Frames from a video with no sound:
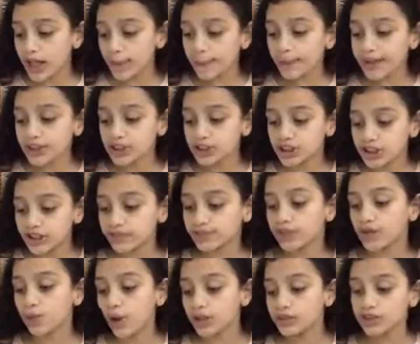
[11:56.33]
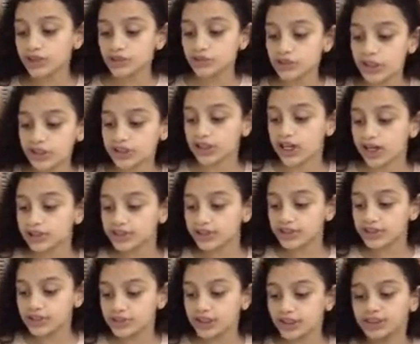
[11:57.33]
help achieve the quality education
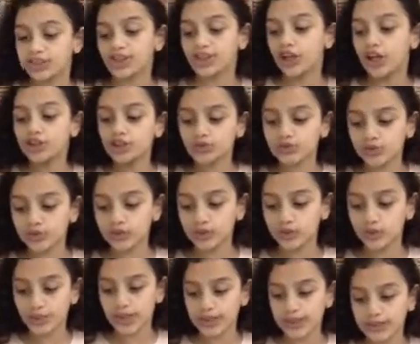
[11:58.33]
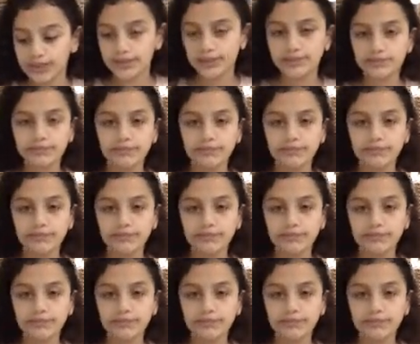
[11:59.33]
SDG in a lot of different ways.